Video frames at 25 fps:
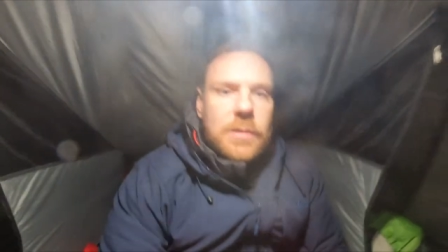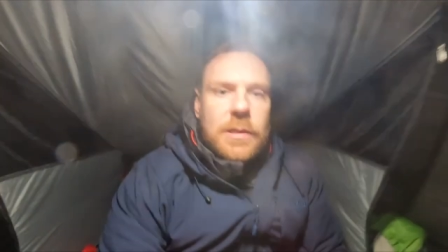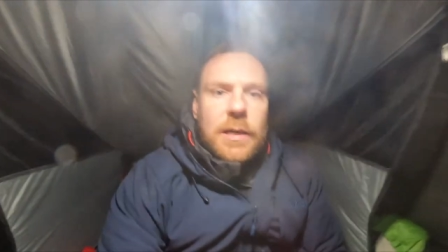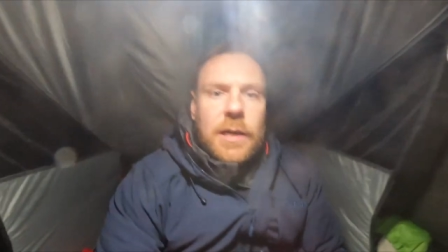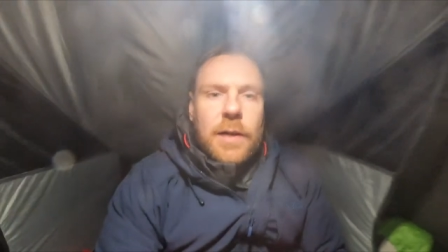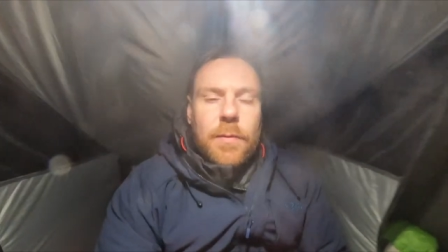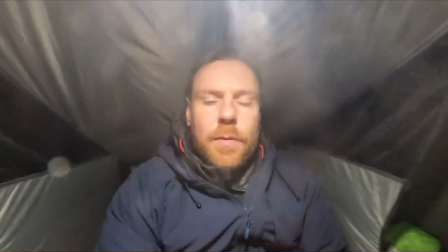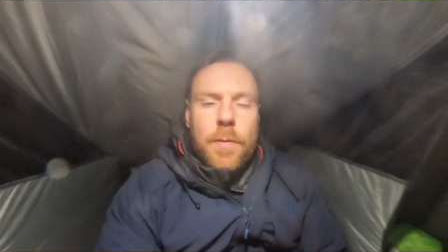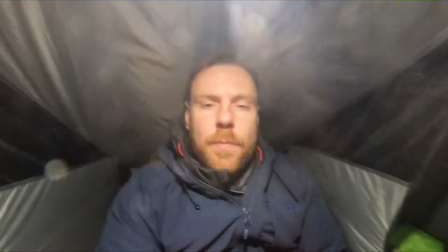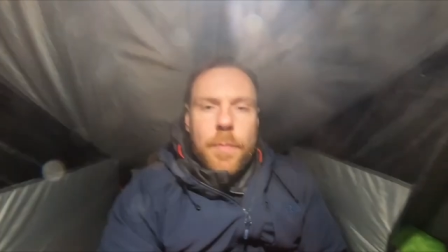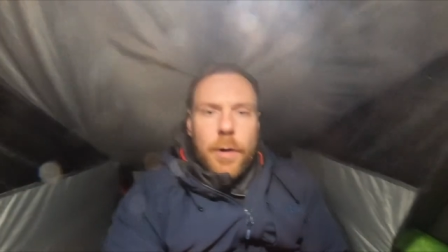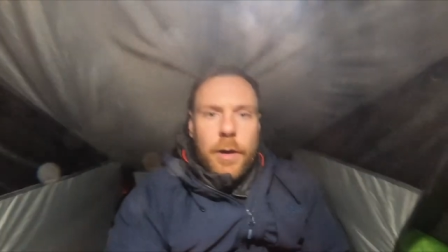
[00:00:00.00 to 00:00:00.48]

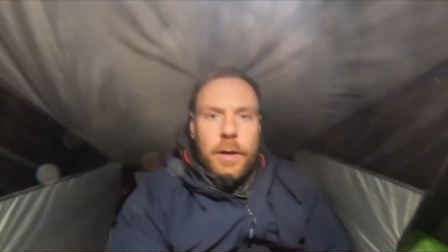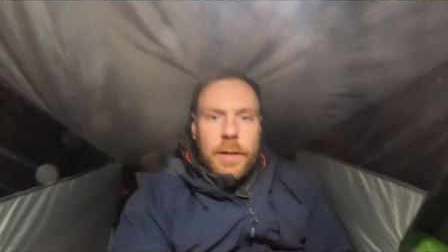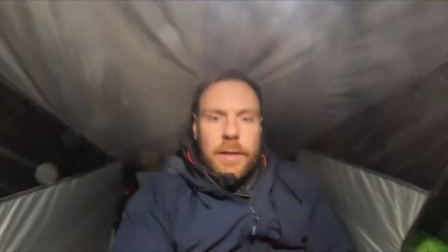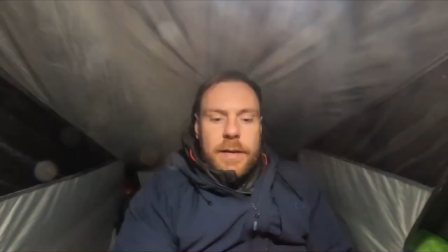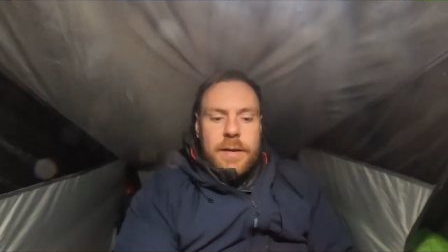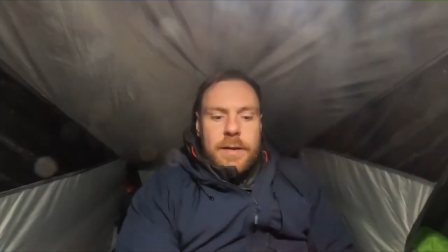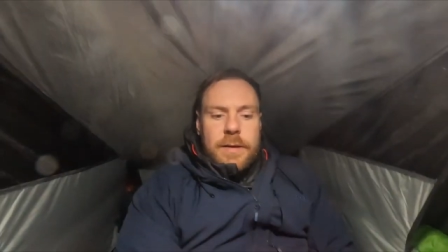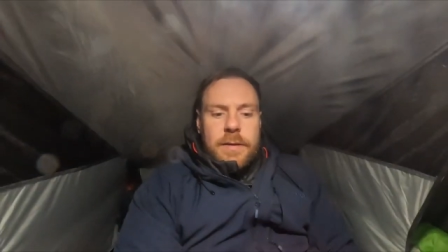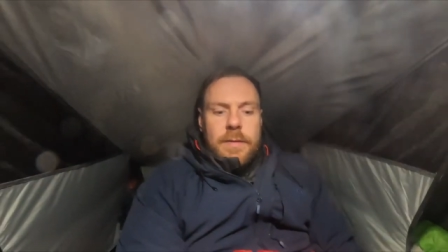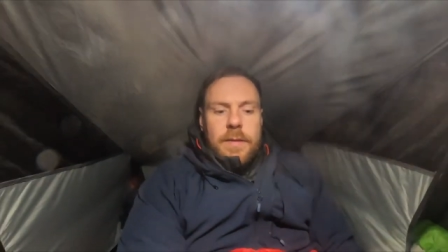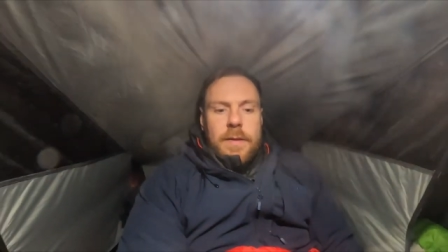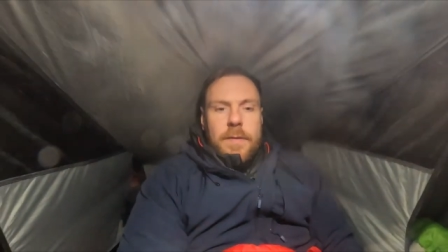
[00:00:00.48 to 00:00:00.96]
Check out the
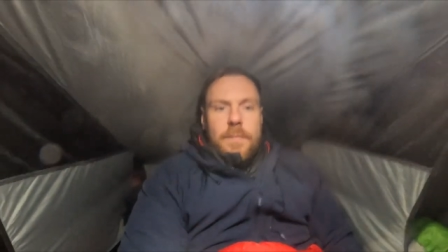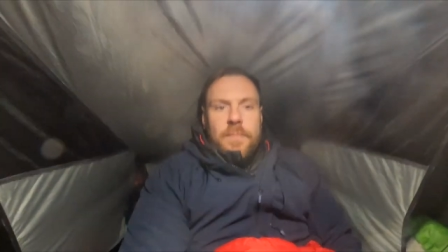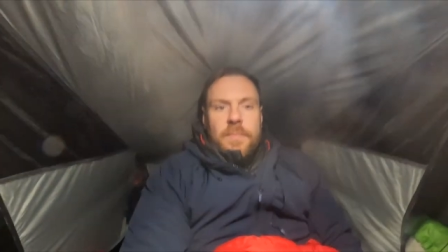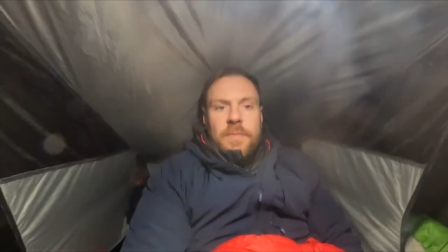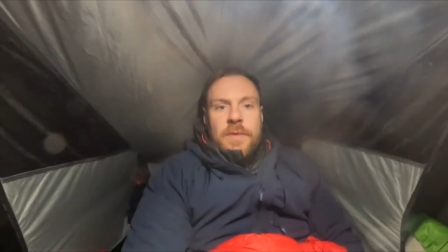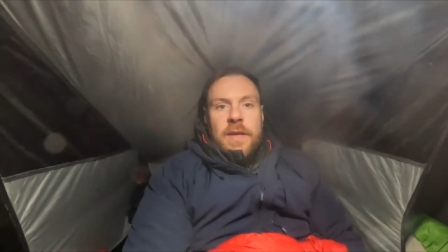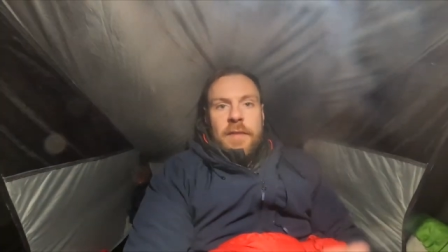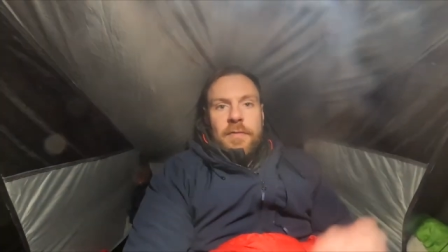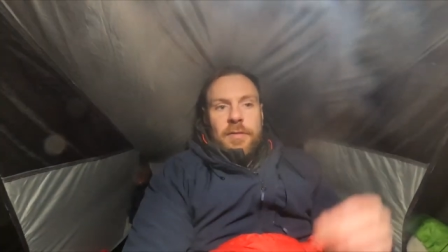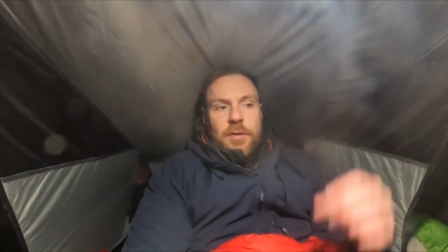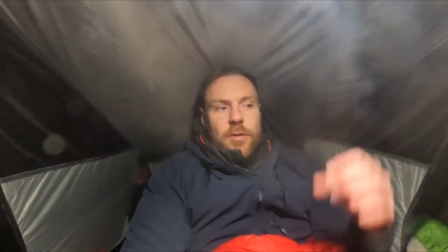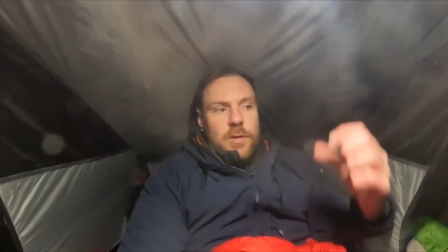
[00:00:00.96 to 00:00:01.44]
boiling.
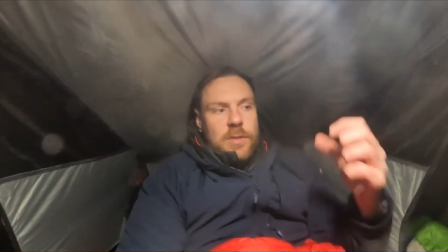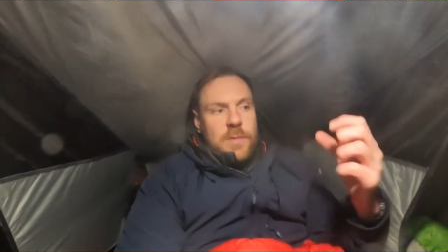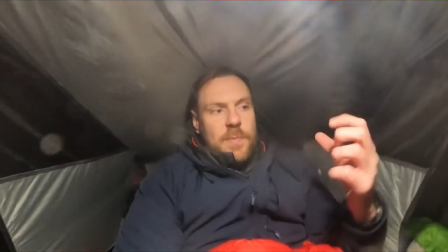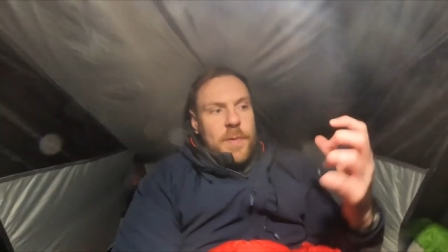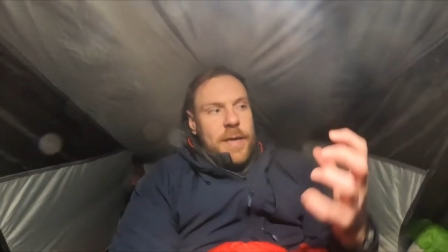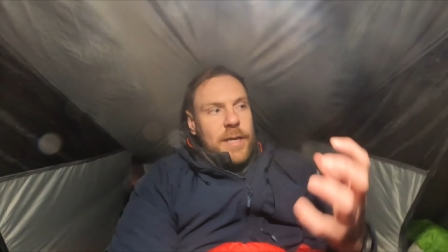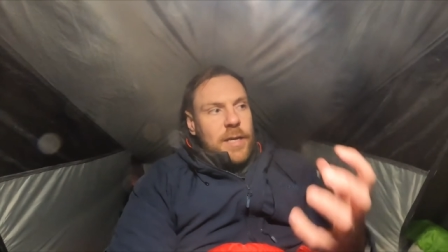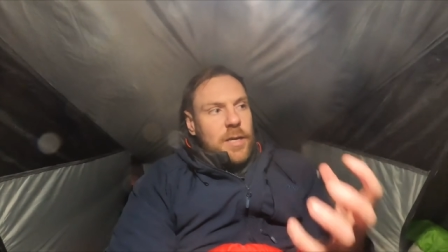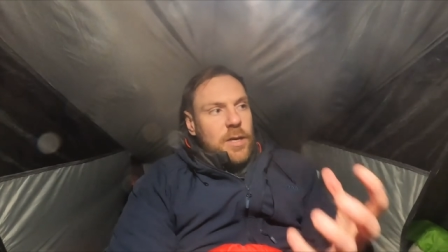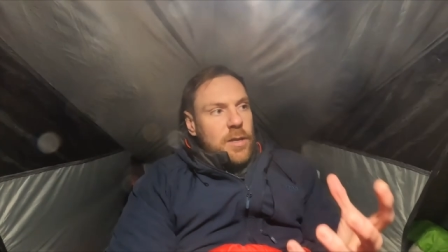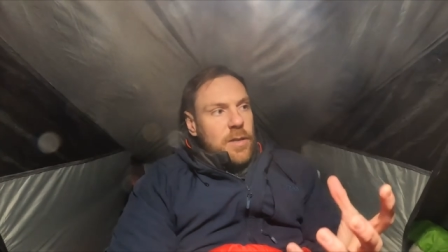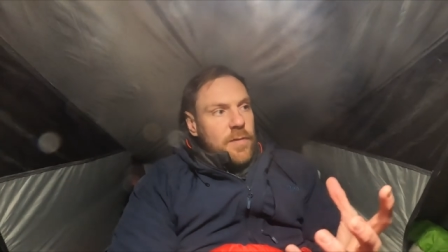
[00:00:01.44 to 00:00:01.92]
Yeah, if they were to
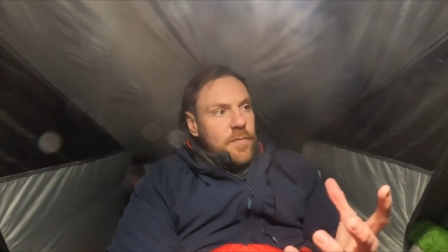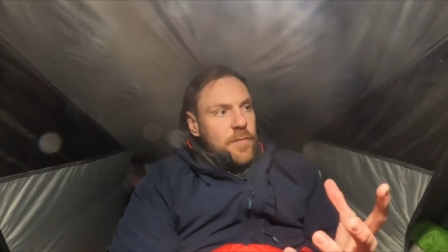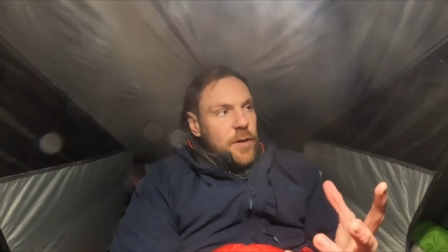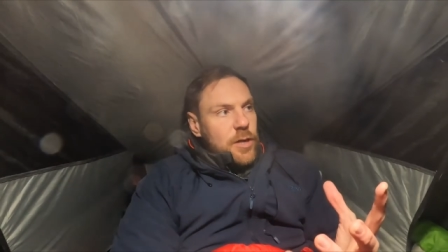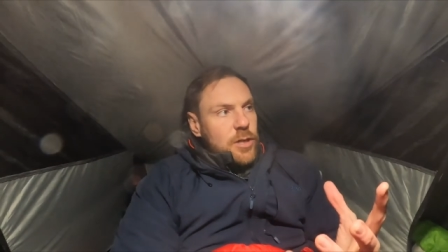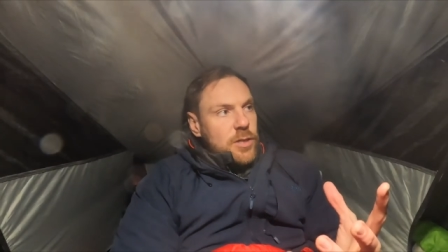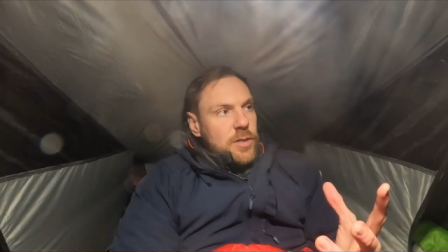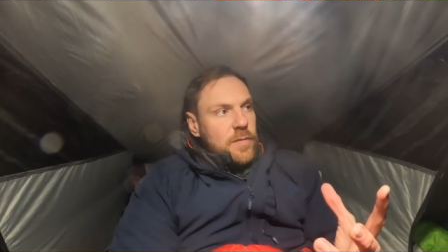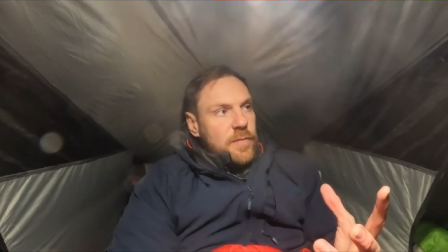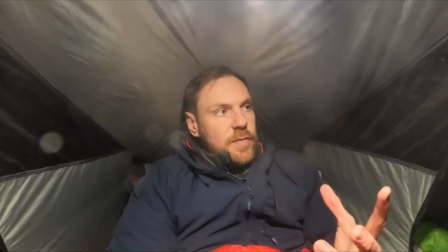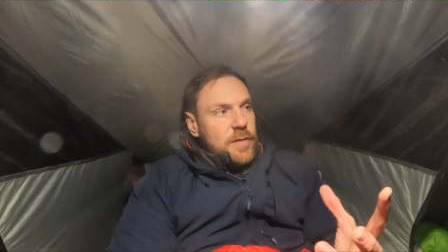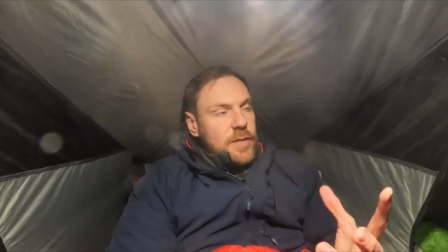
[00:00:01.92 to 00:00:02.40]
make another
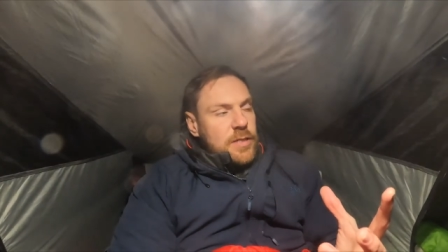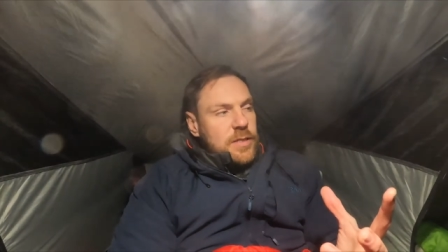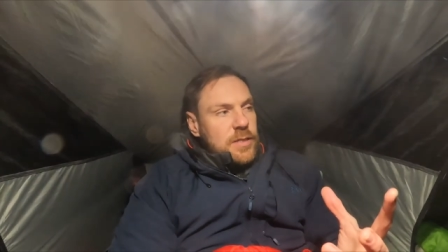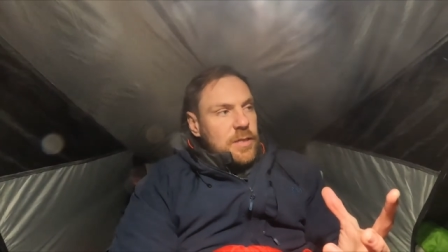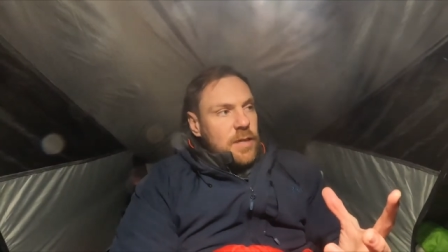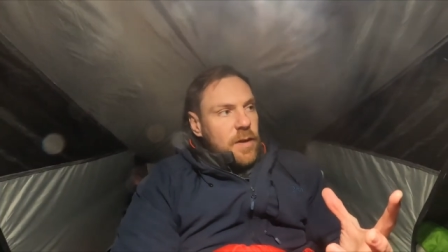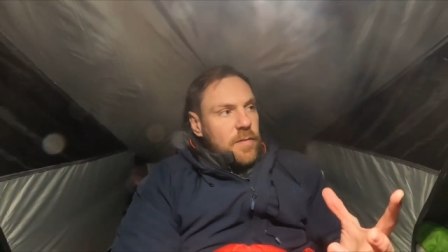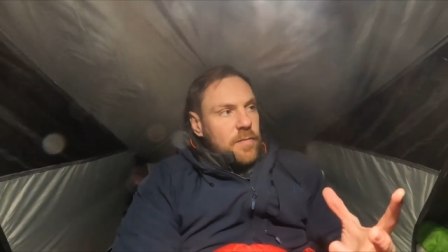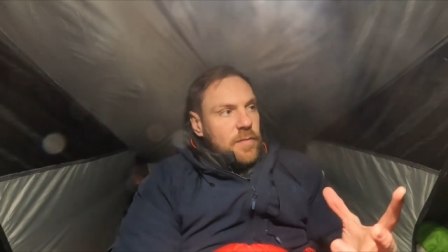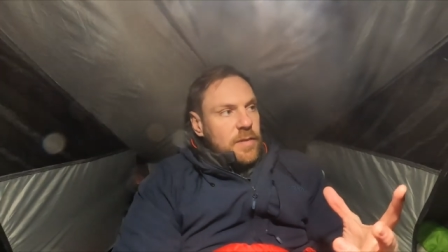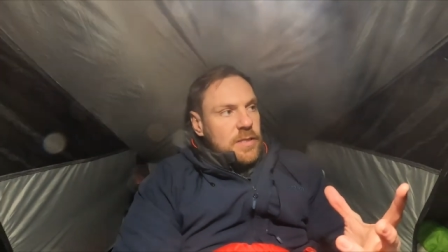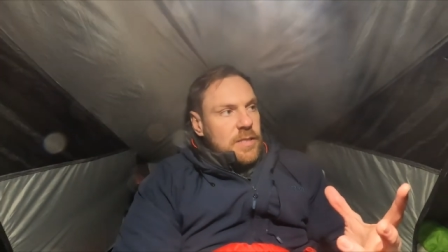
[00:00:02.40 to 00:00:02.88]
version of
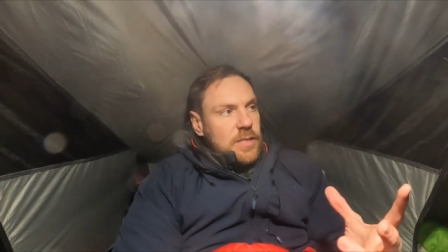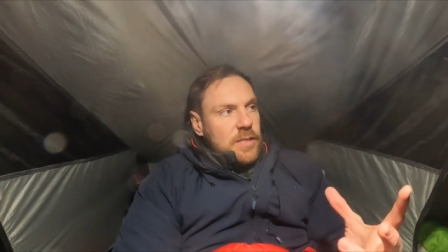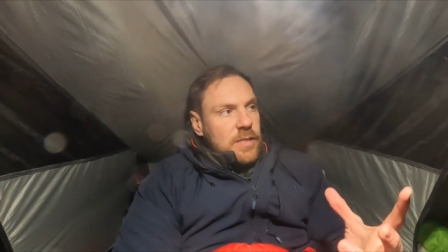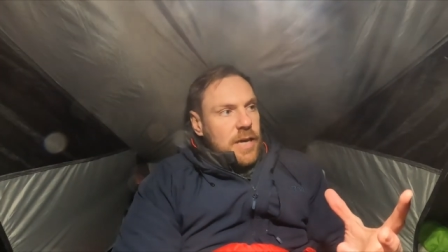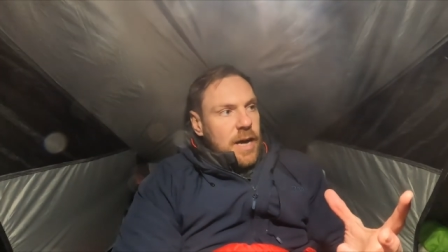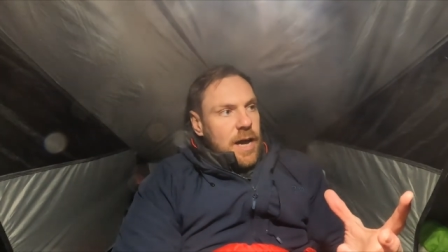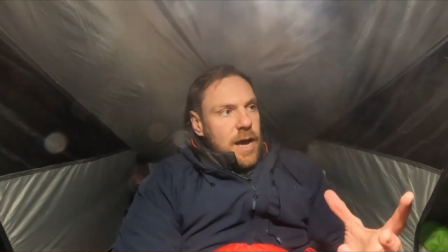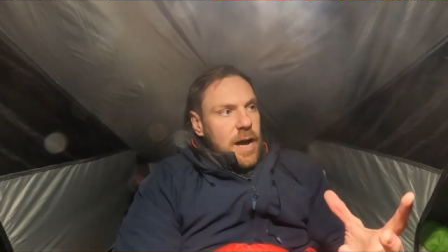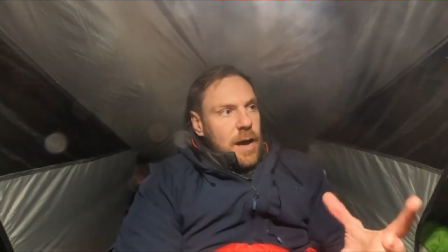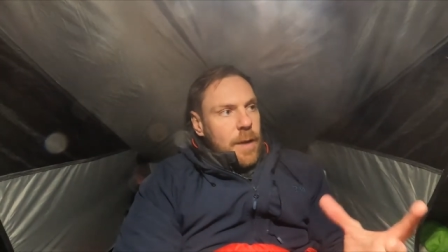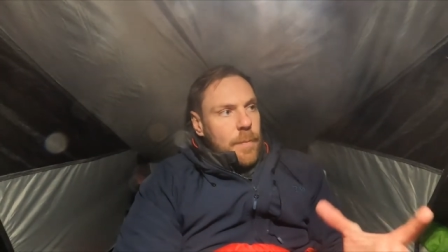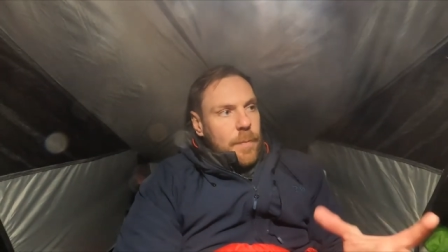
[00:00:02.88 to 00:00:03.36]
this of the
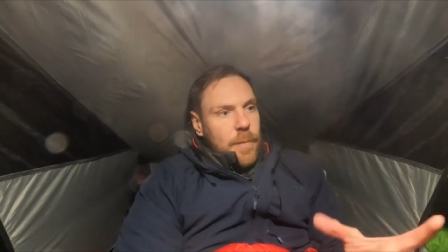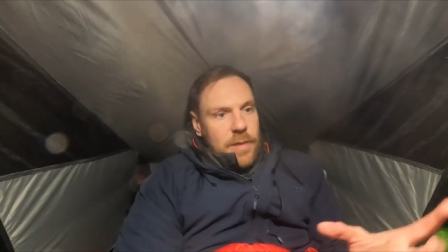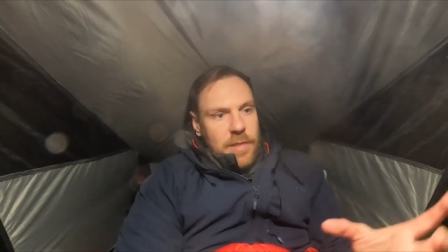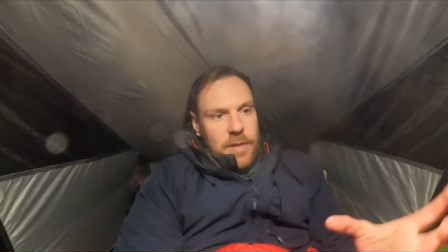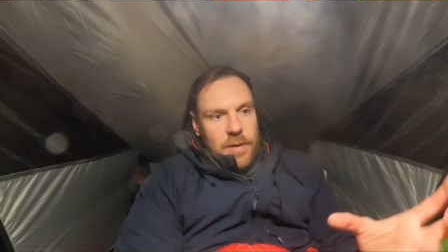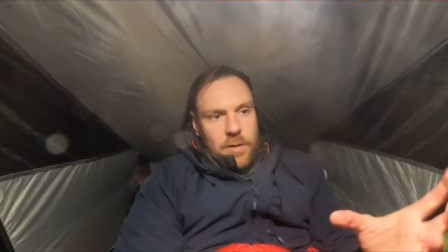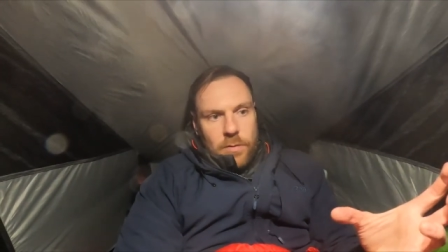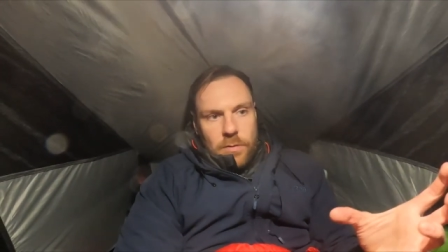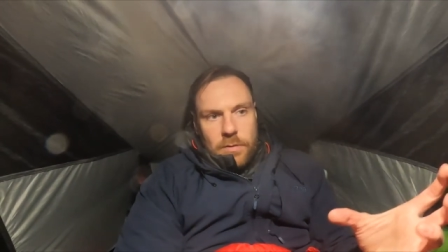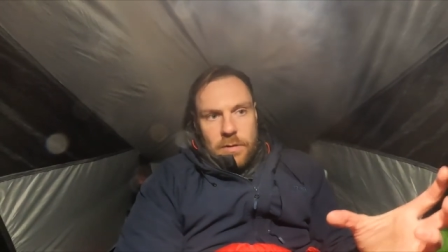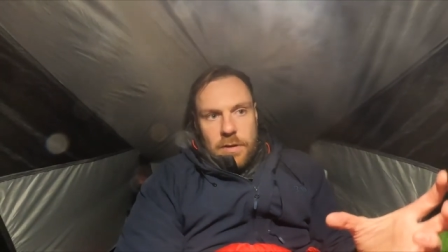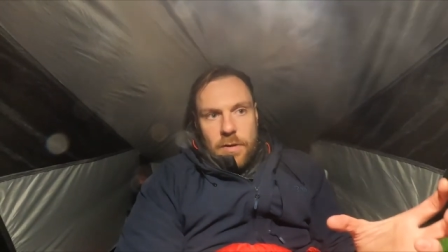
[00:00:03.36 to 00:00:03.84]
Scarp, I
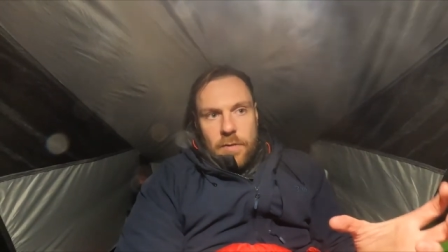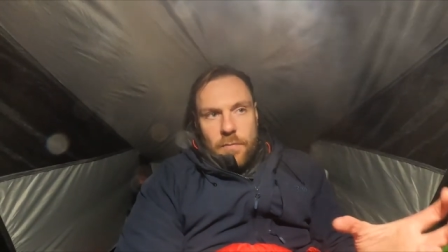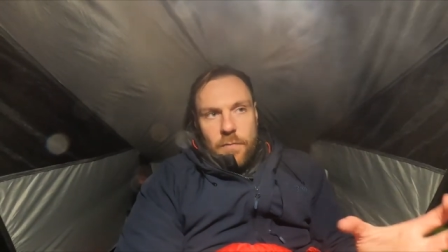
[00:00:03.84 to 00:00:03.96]
think